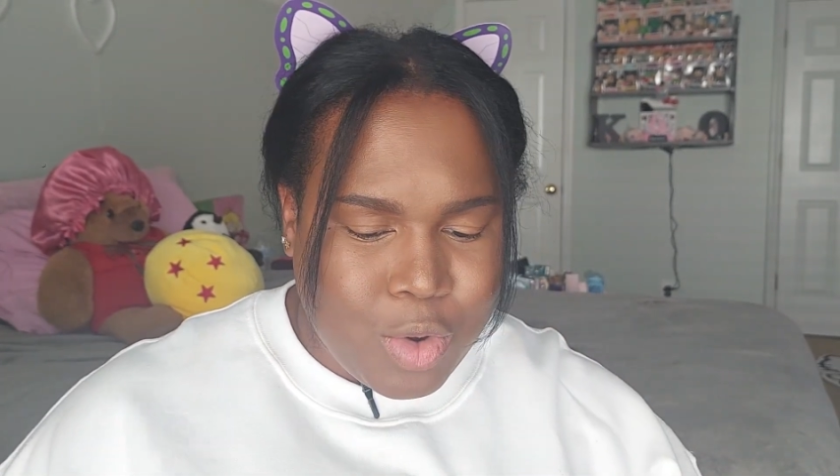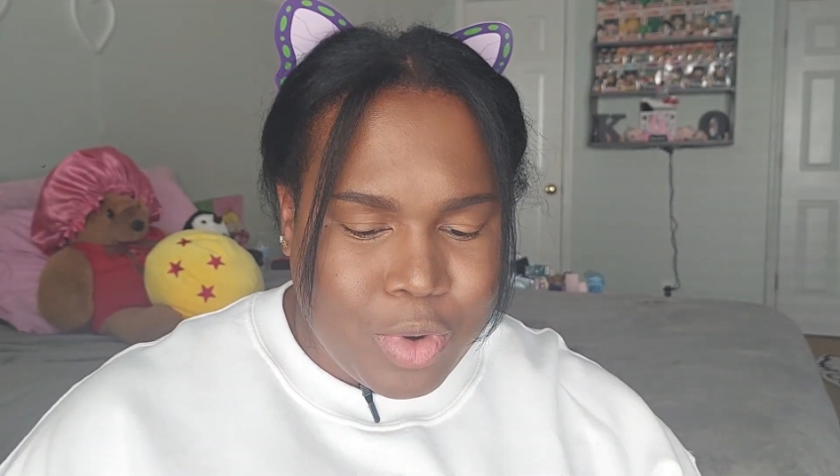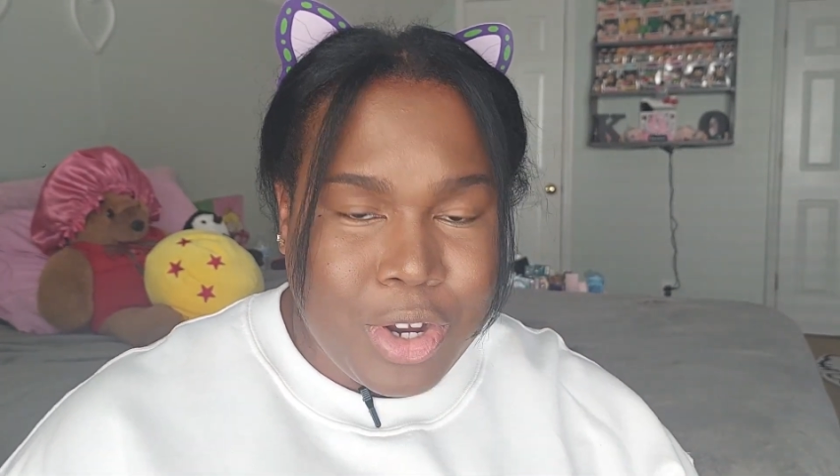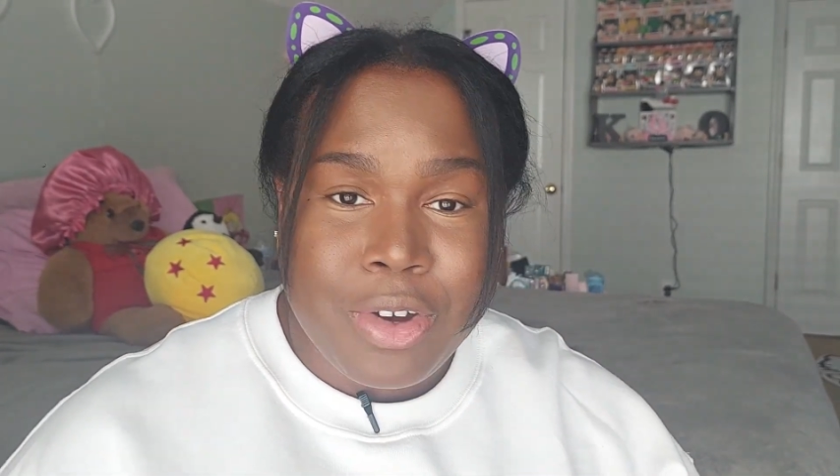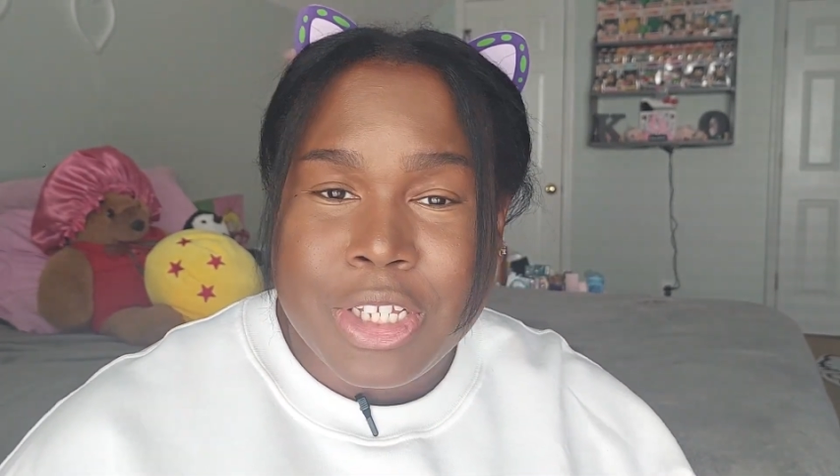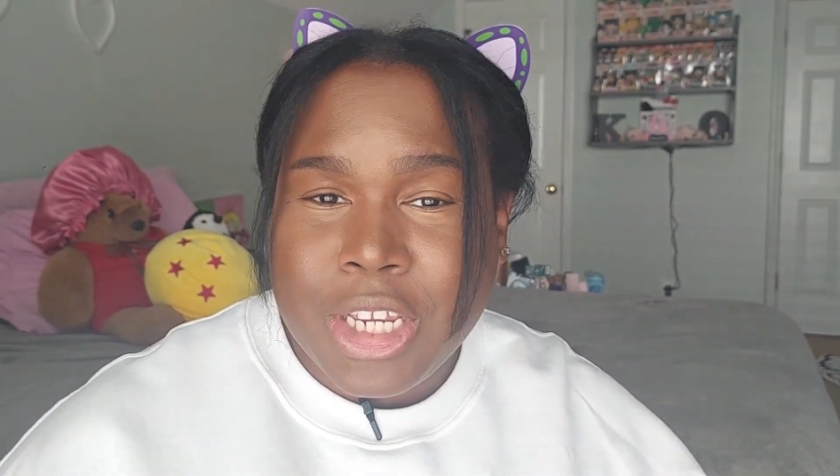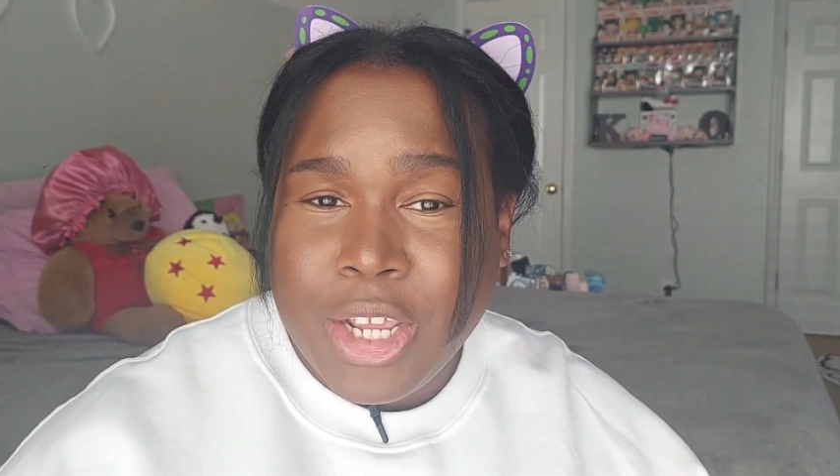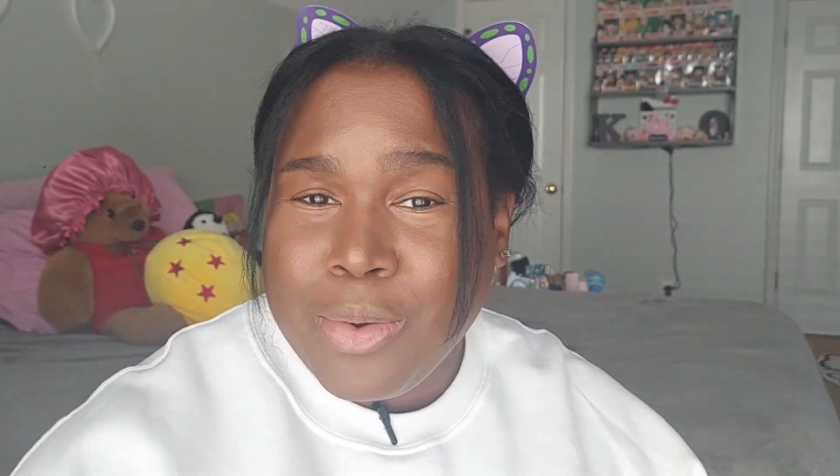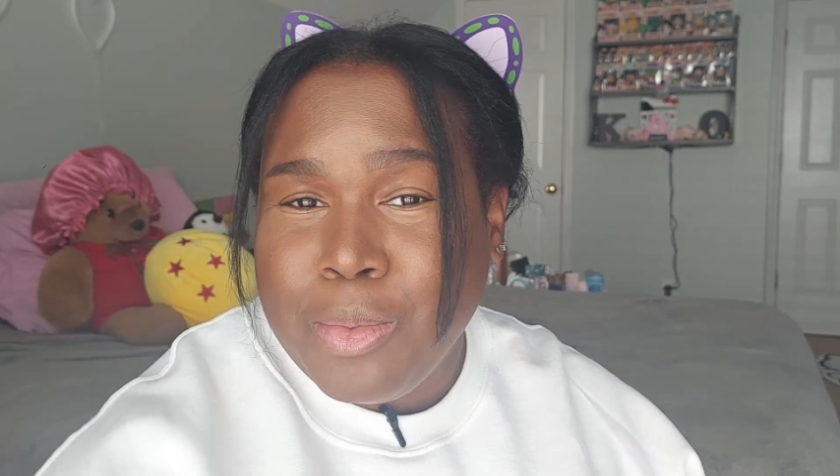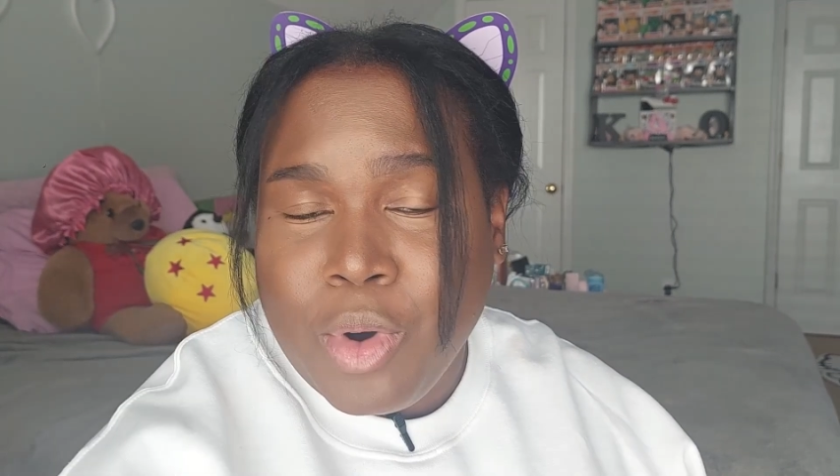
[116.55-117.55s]
We're going to
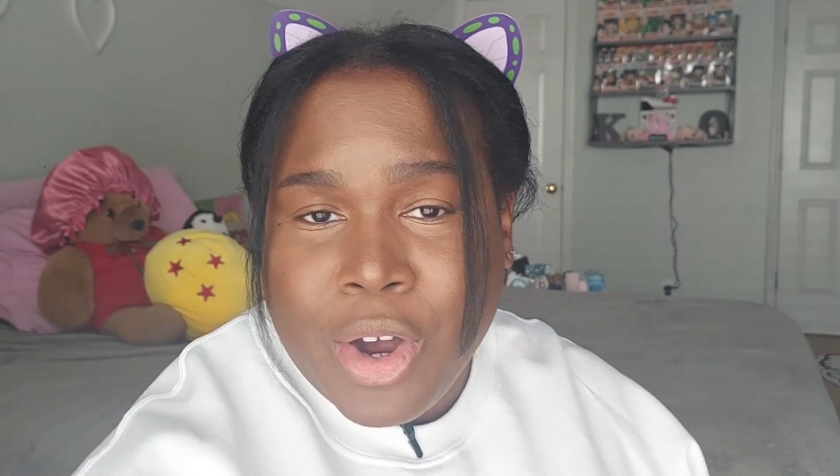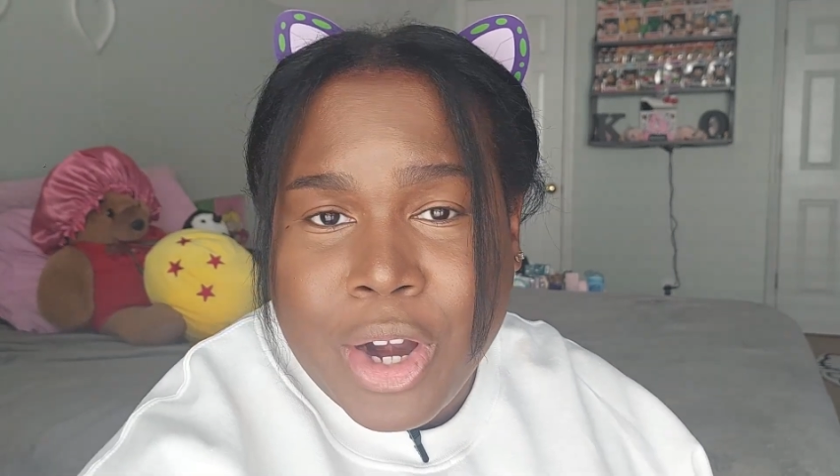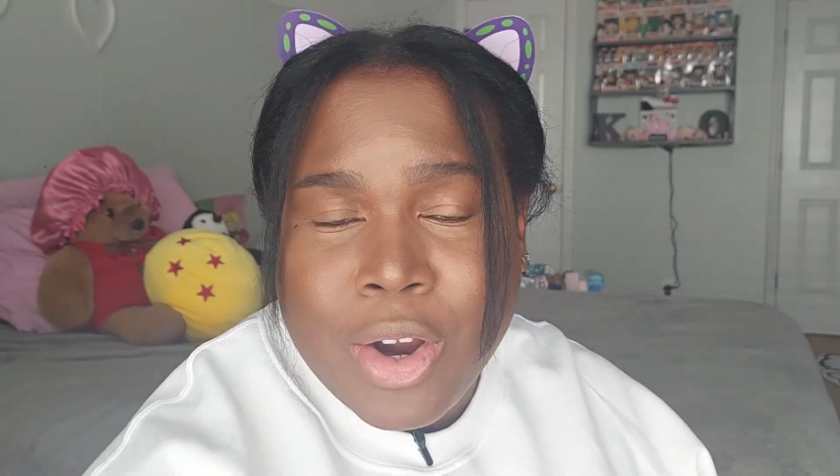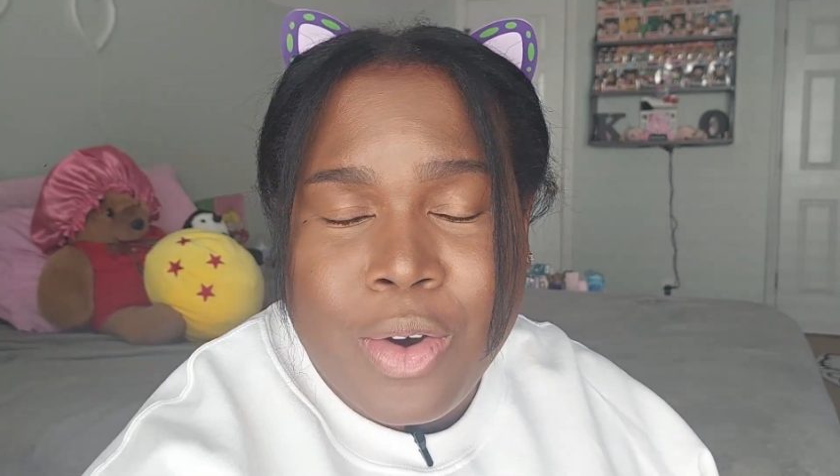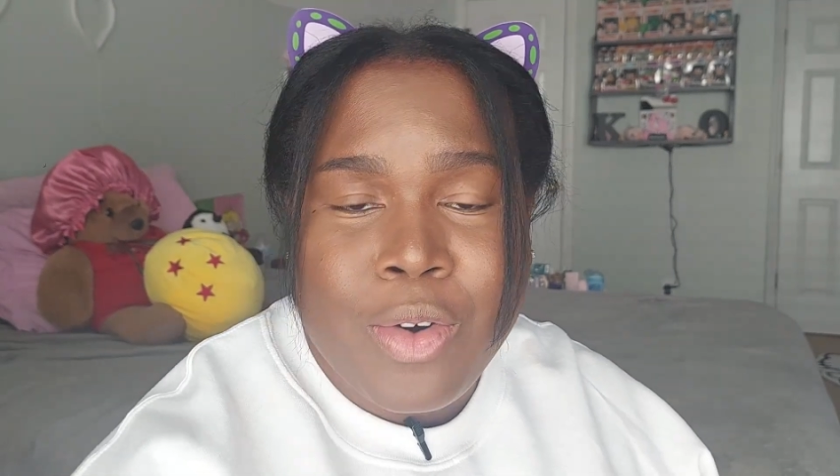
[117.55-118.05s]
need water